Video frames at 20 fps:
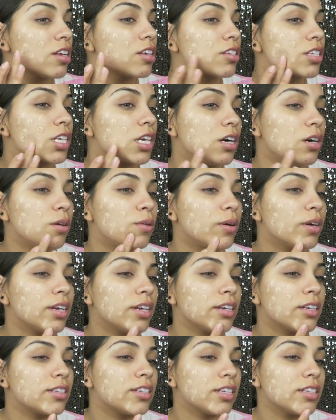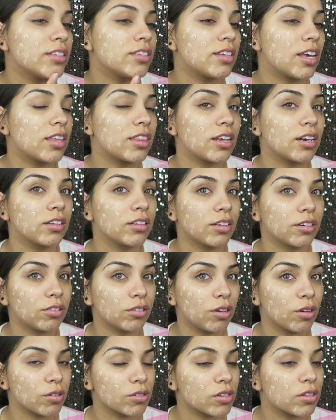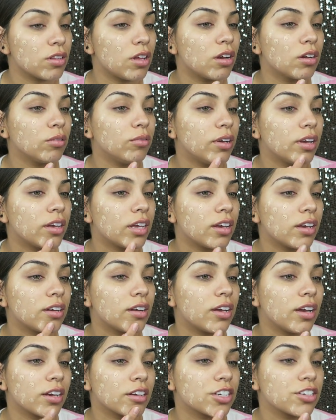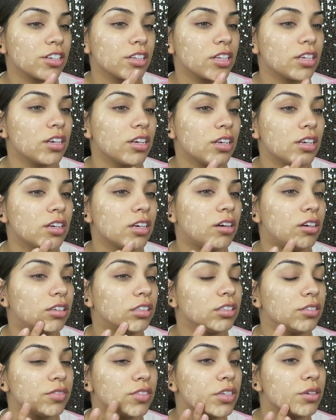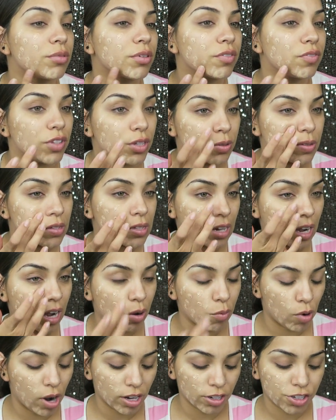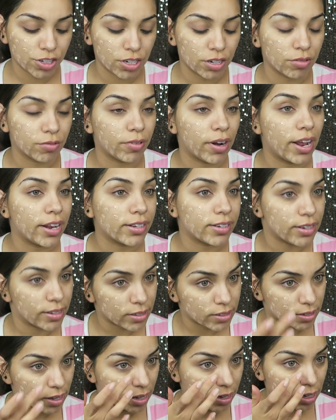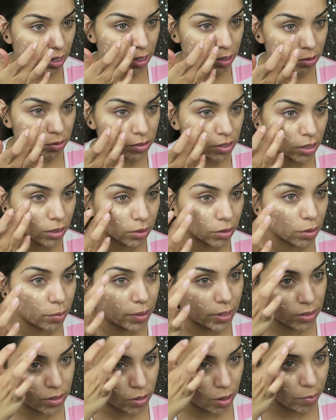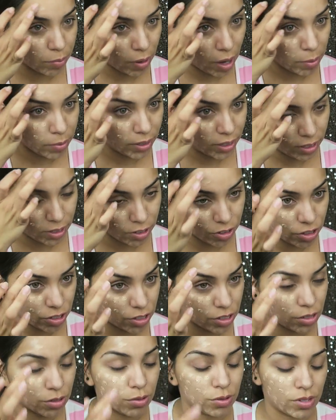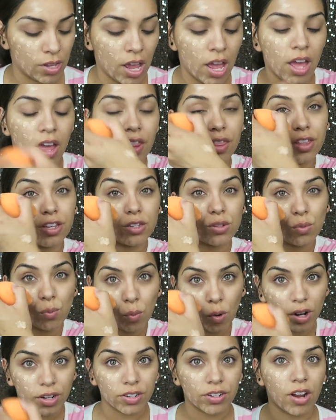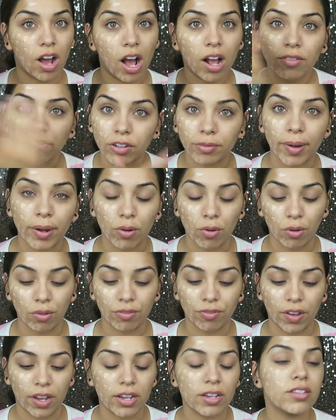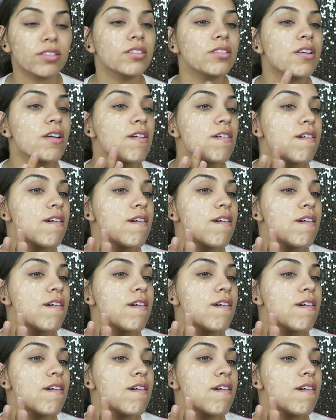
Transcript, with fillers: So it did say that a little goes a long way and I actually, all of the reviews that I watched and read did say to use a little bit. So I'm probably gonna just use this one dot for my whole face